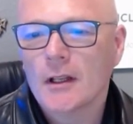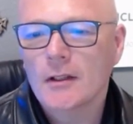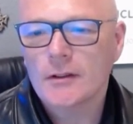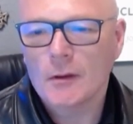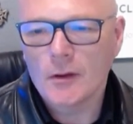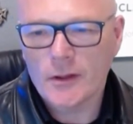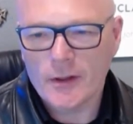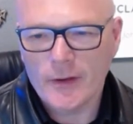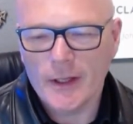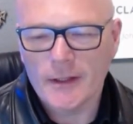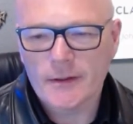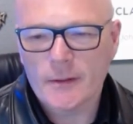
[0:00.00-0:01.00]
So I looked at
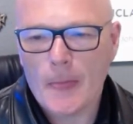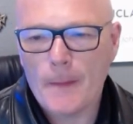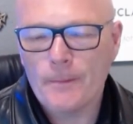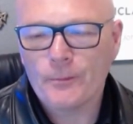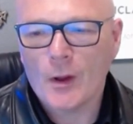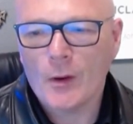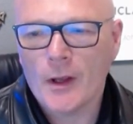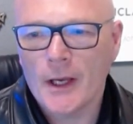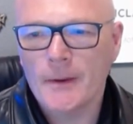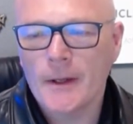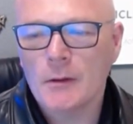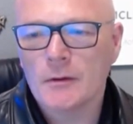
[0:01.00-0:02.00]
this.
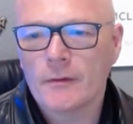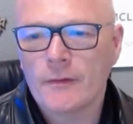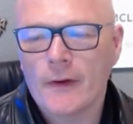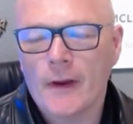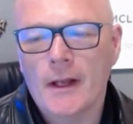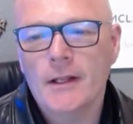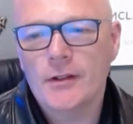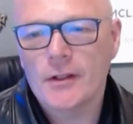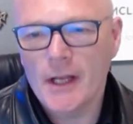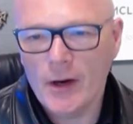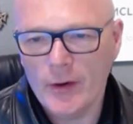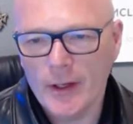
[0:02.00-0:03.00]
Okay, it was fairly
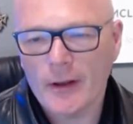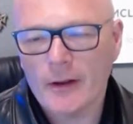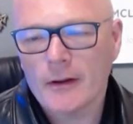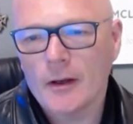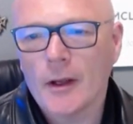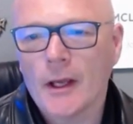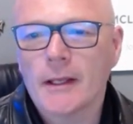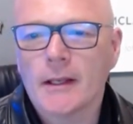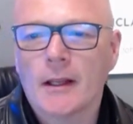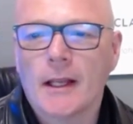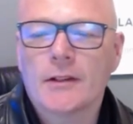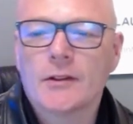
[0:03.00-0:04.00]
generic. Okay,
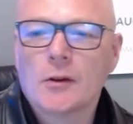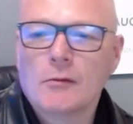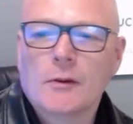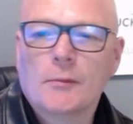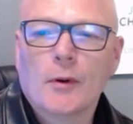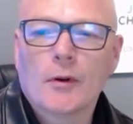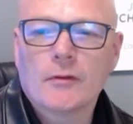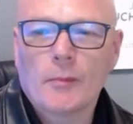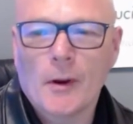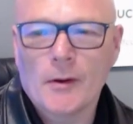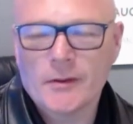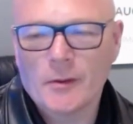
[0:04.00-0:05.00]
collect $200 for
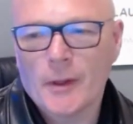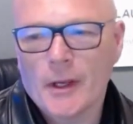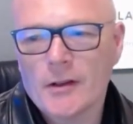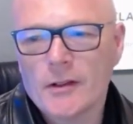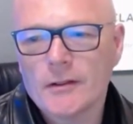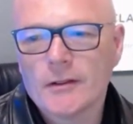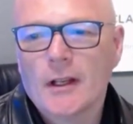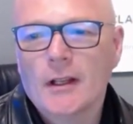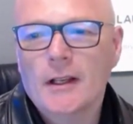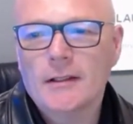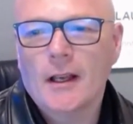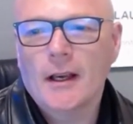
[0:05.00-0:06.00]
posting pictures.
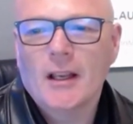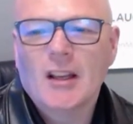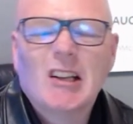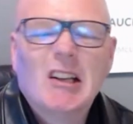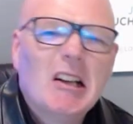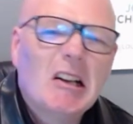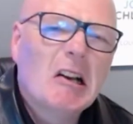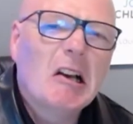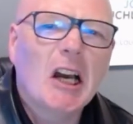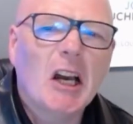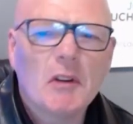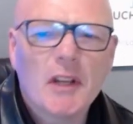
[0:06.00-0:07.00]
It's like,
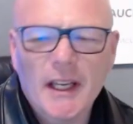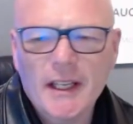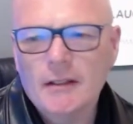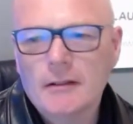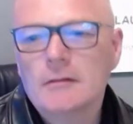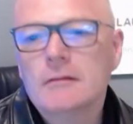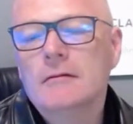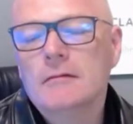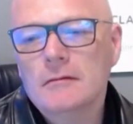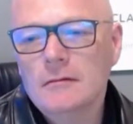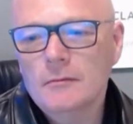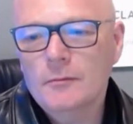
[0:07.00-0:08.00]
okay,
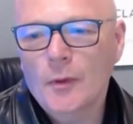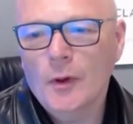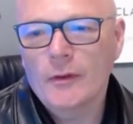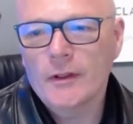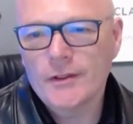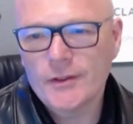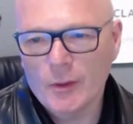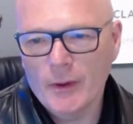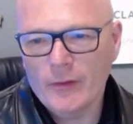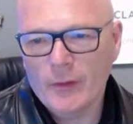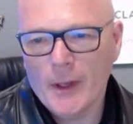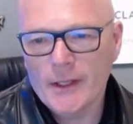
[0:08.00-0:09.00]
but there's some
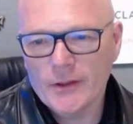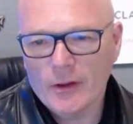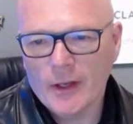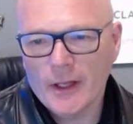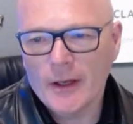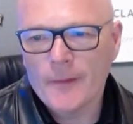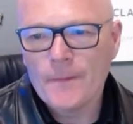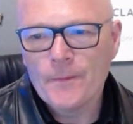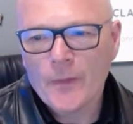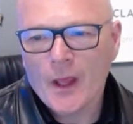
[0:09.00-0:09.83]
information on here.